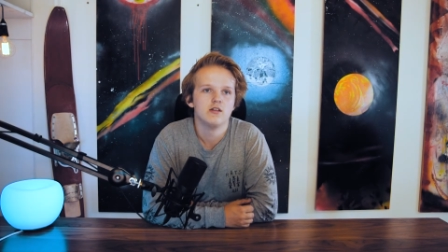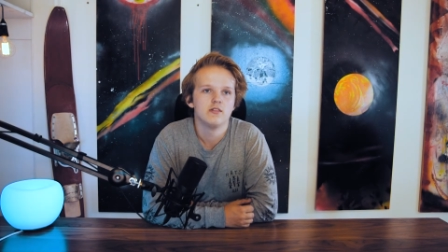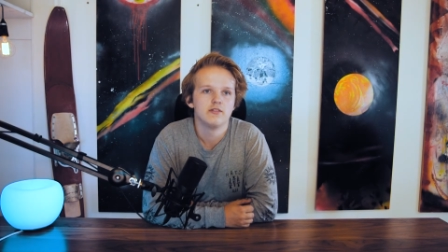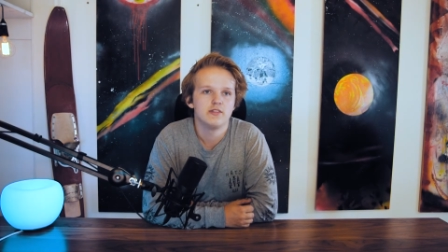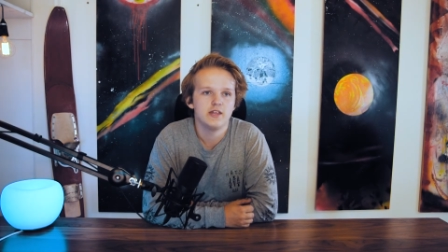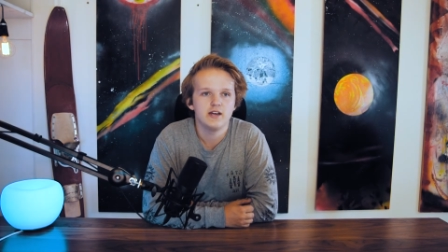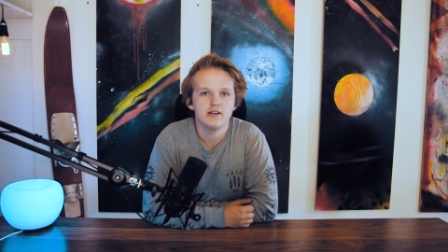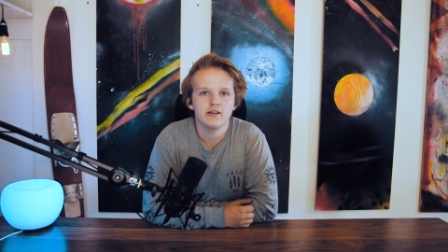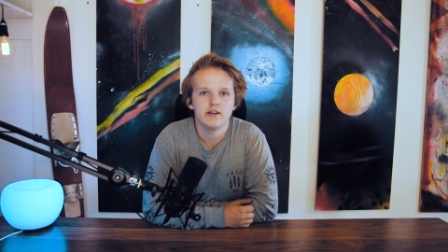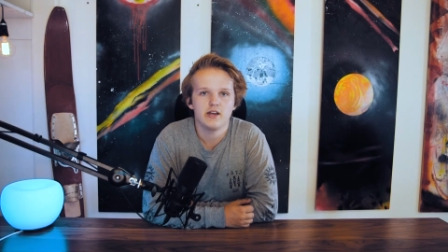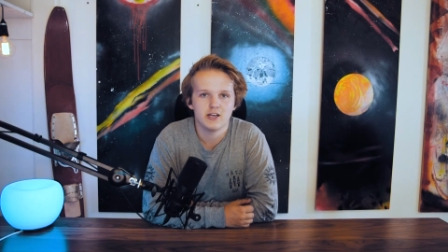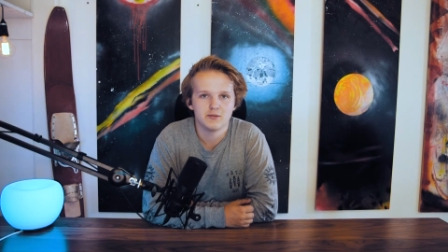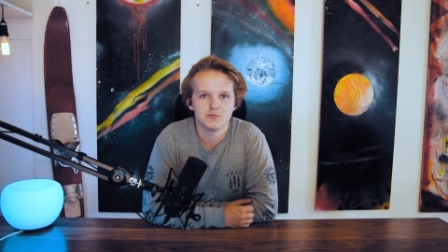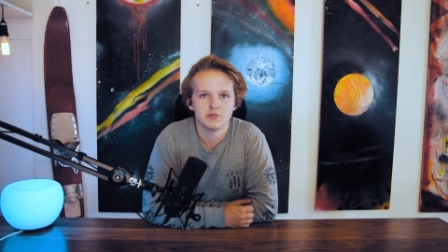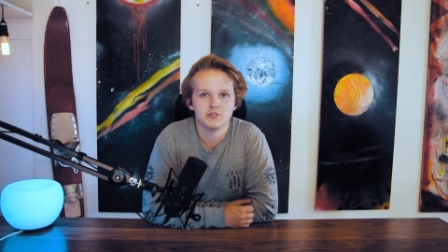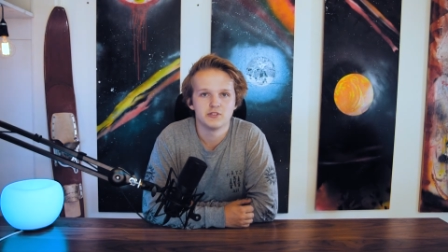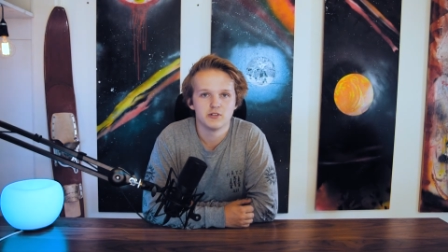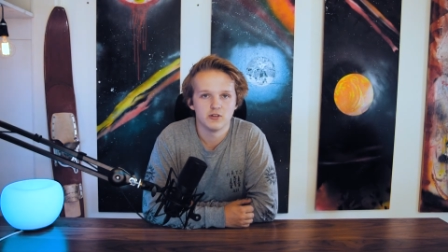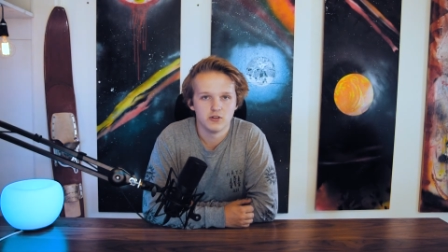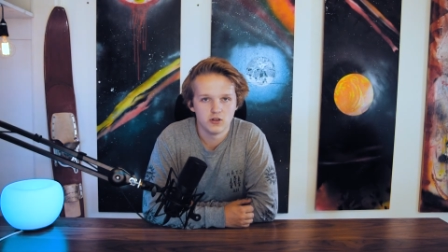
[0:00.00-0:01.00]
That
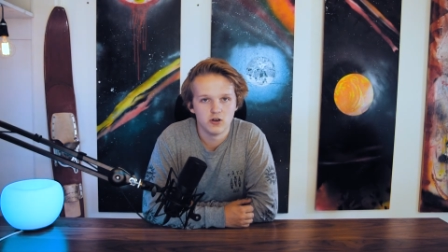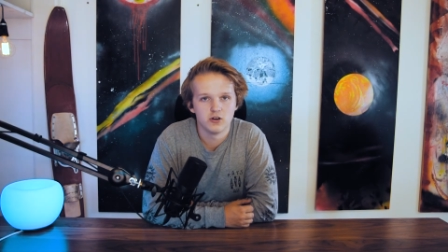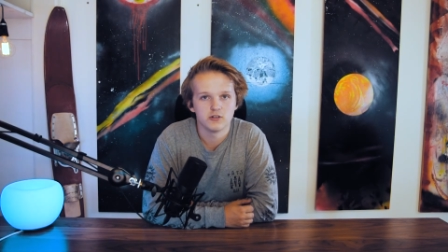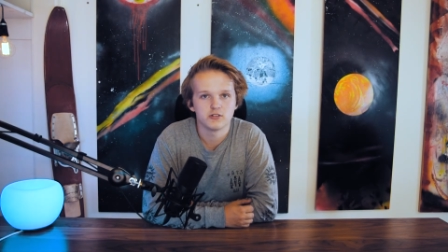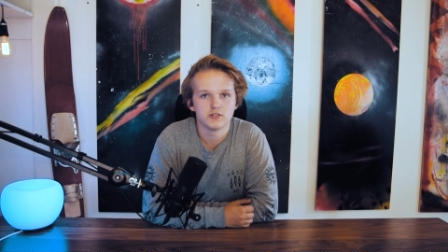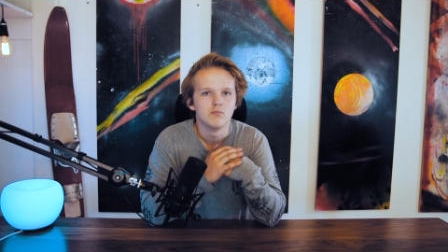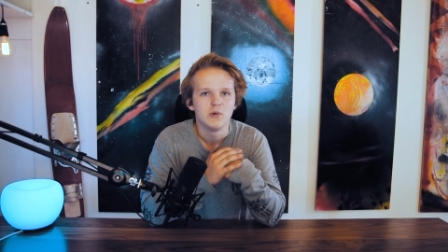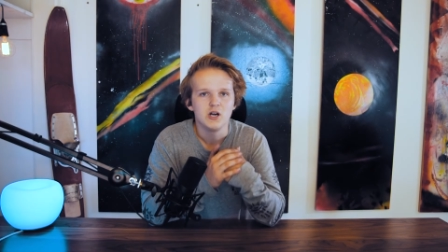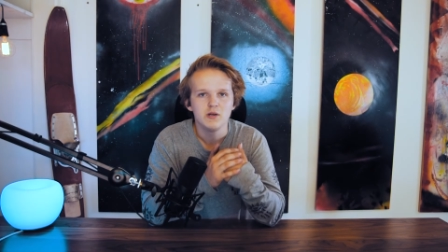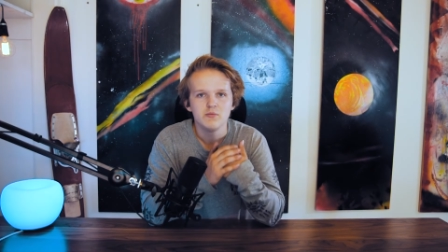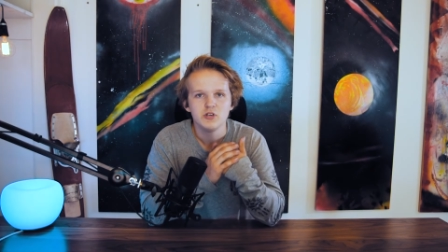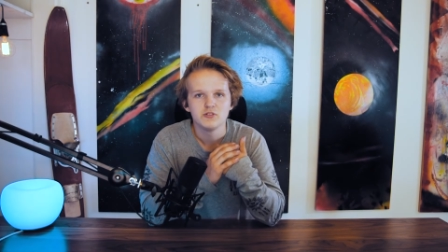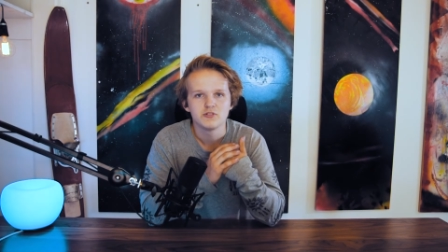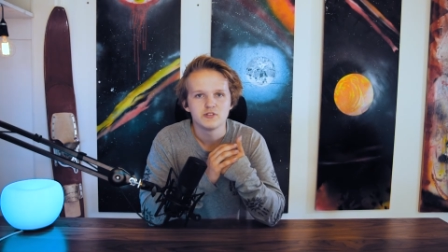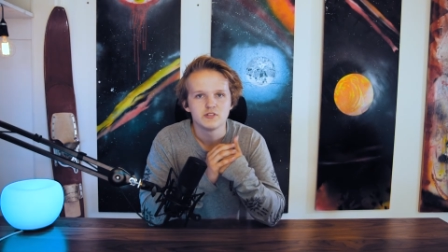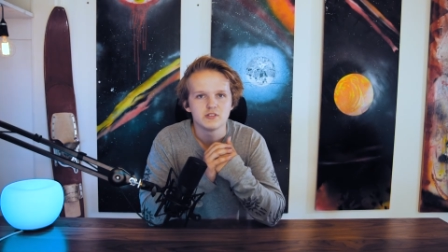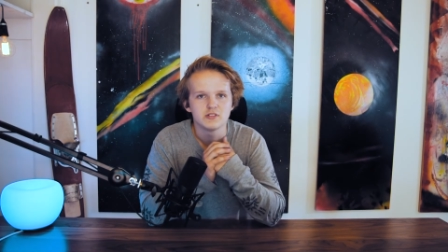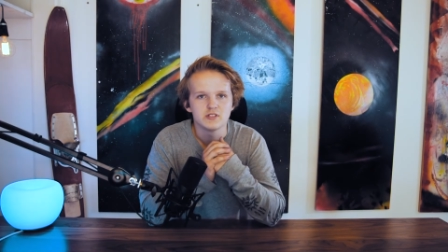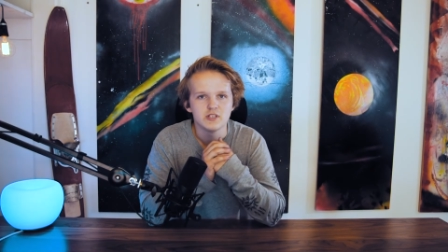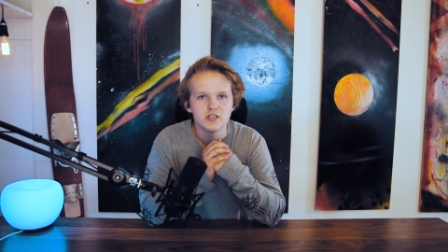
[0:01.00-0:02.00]
happens a lot. My most
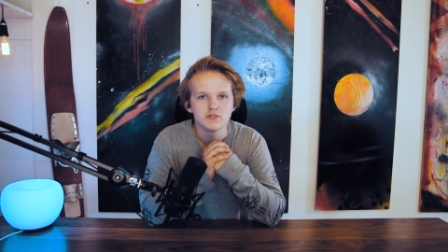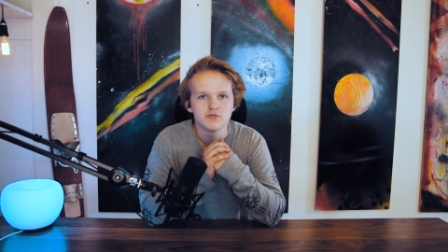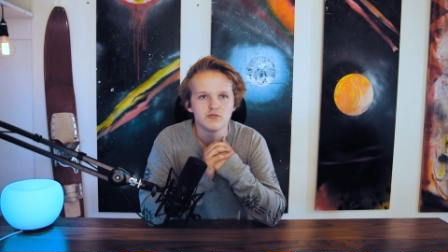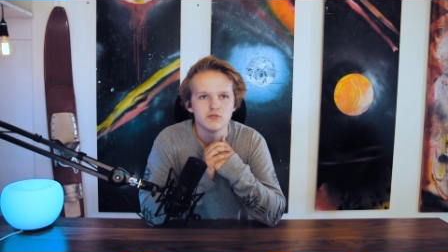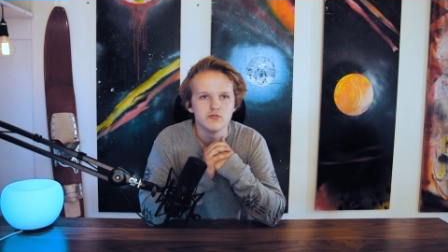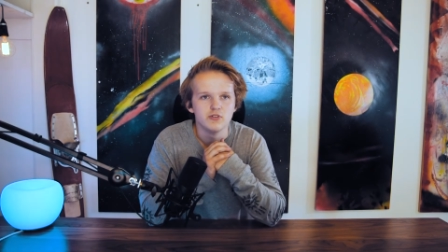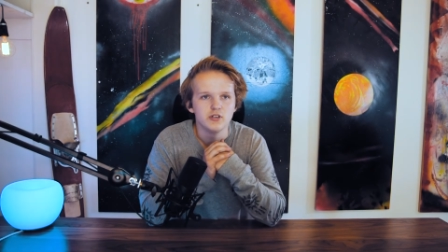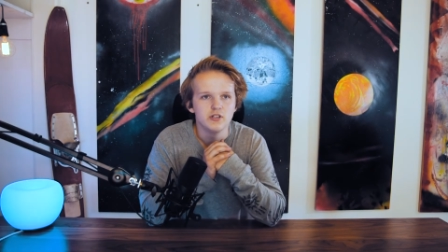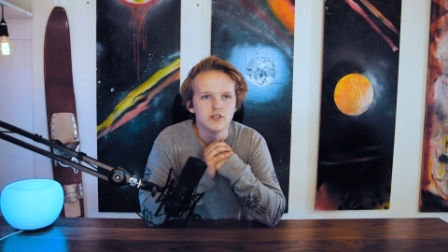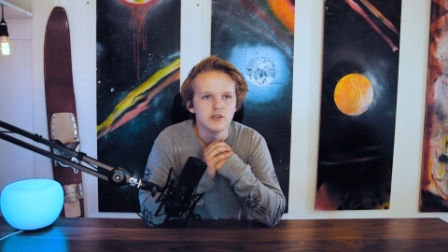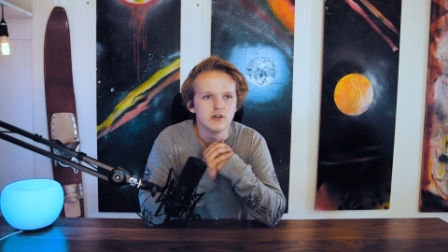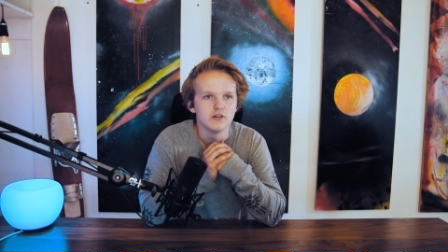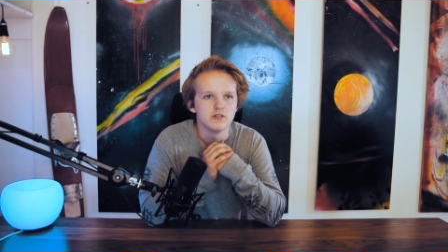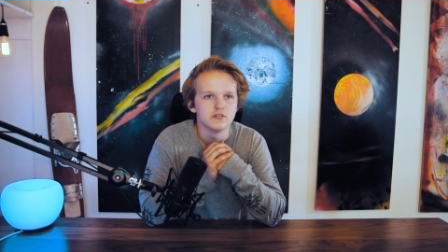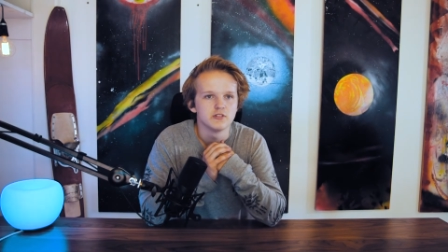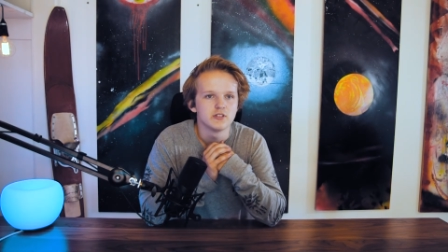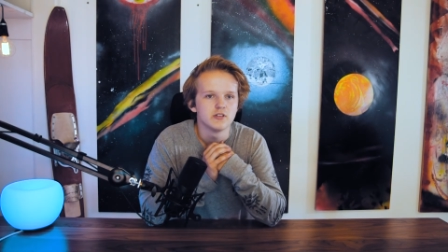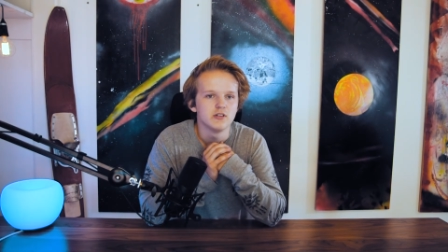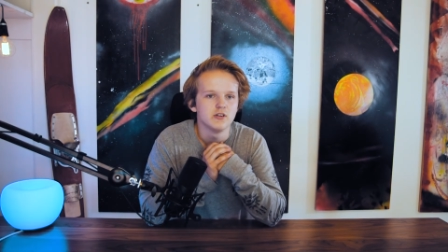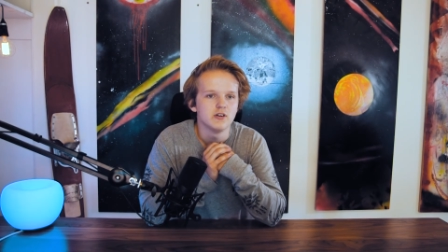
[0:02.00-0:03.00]
successful
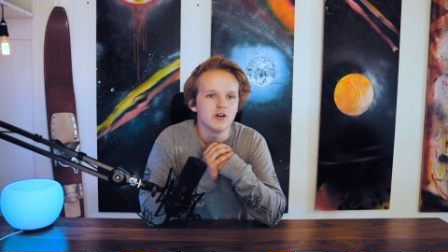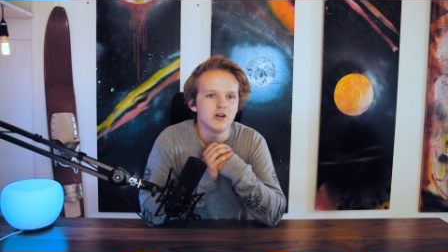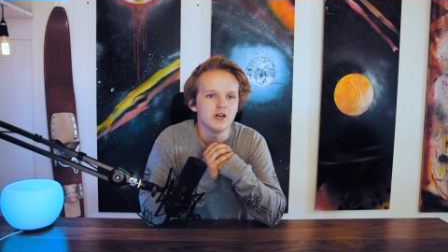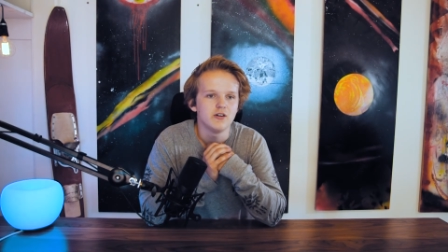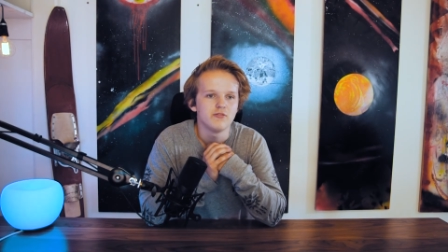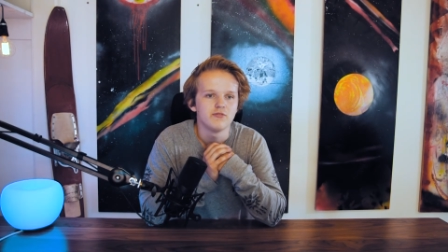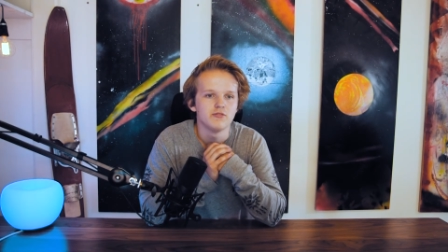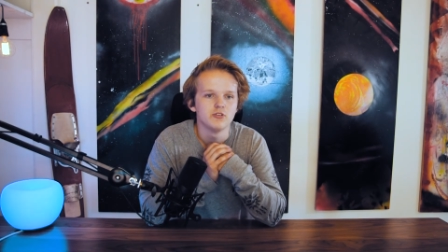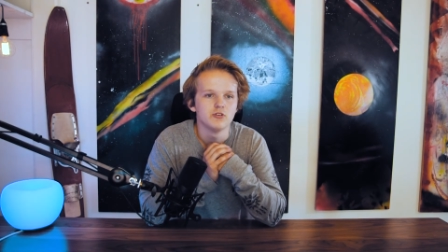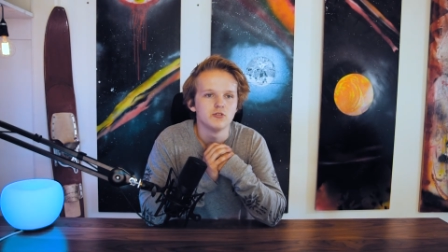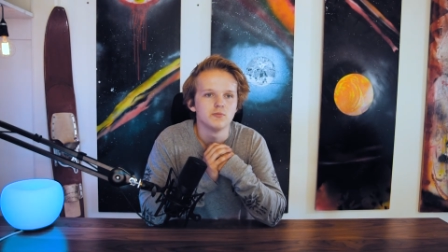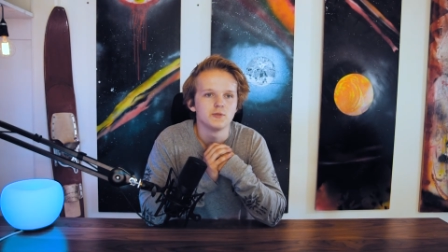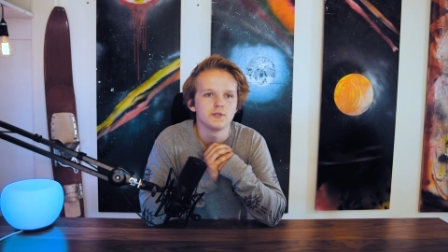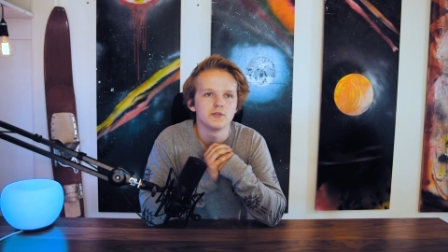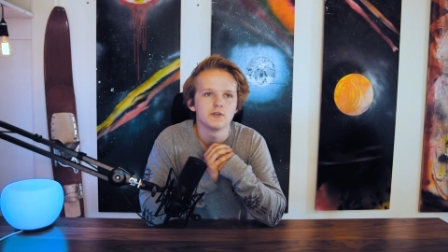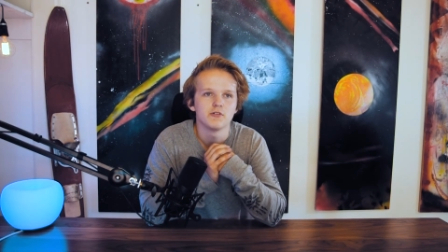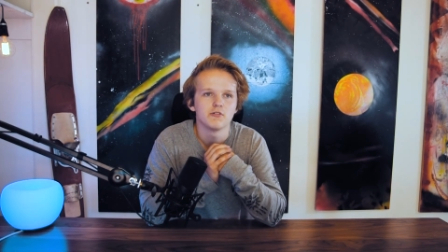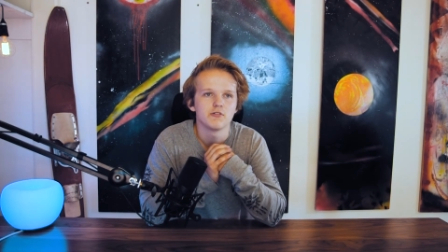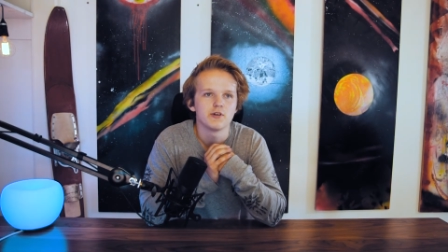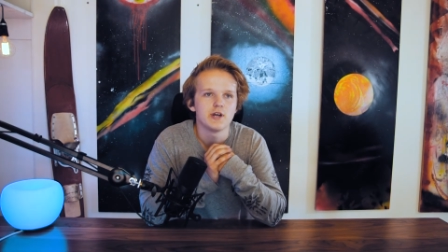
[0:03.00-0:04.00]
videos I filmed
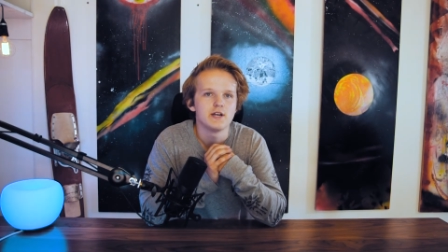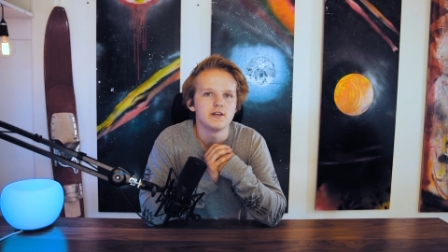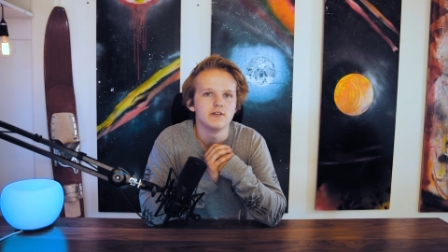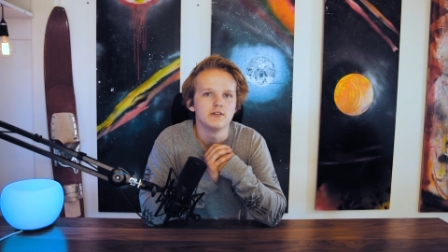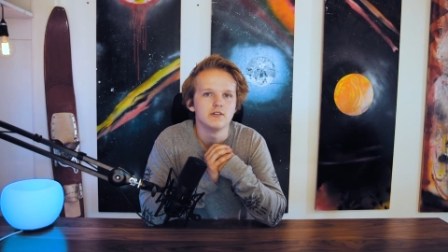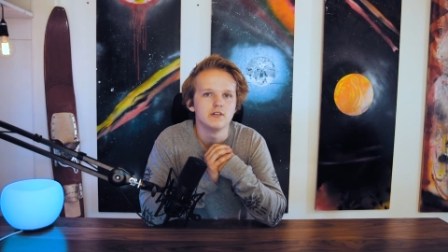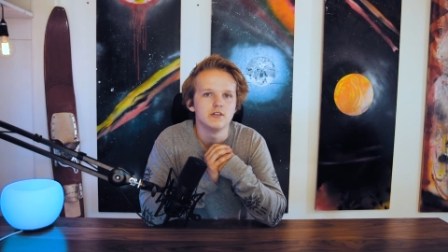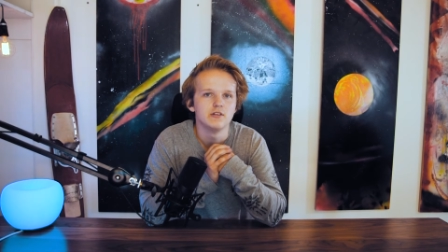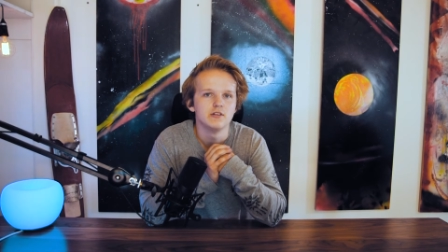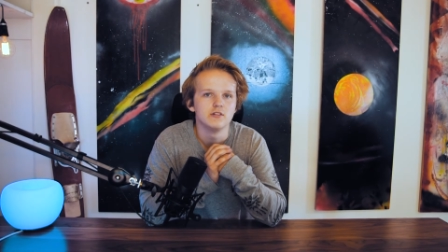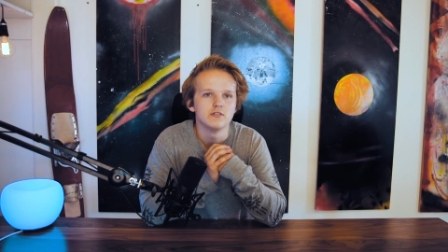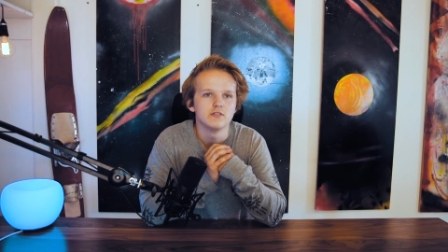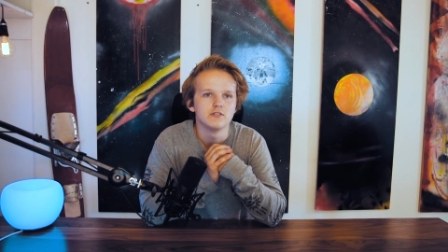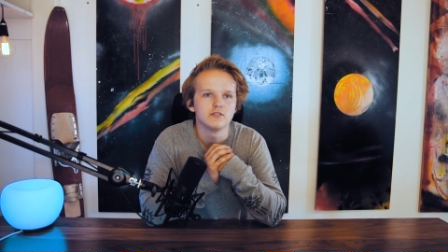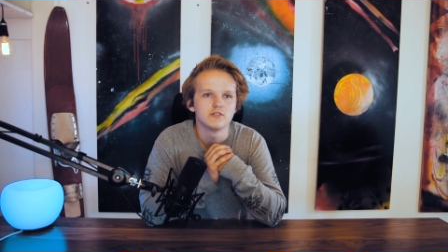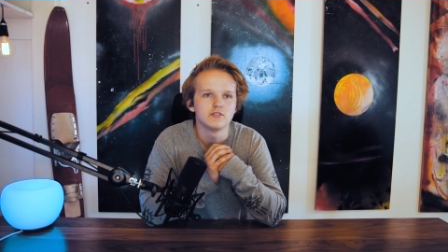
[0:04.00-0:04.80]
and created in